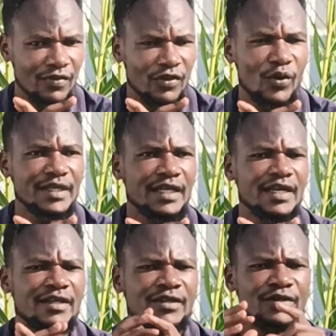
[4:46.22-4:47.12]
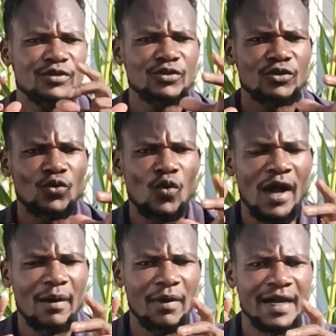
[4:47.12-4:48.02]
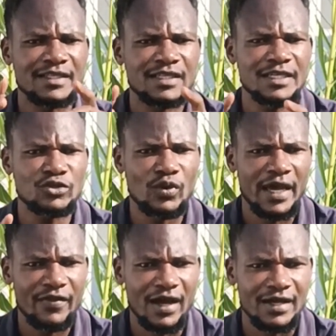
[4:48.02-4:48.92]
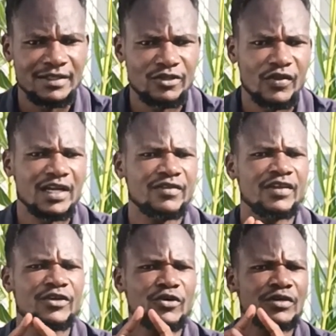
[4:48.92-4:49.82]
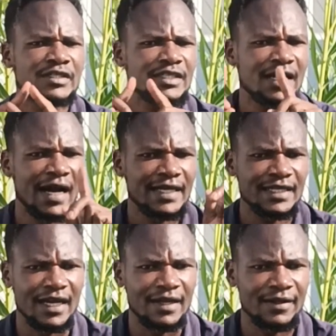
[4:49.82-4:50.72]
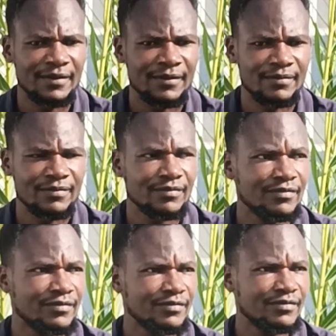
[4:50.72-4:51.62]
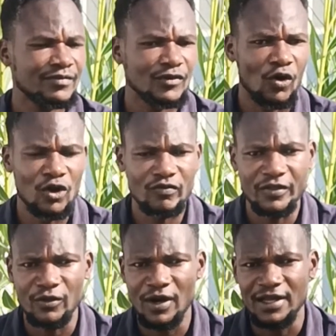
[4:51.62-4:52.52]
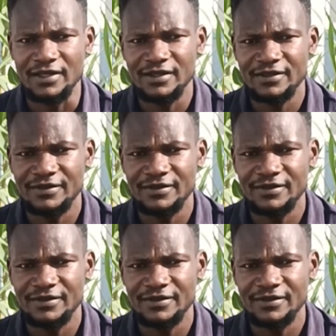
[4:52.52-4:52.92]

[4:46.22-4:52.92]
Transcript: they wanted to come and stay together so that they don't scatter all over the world.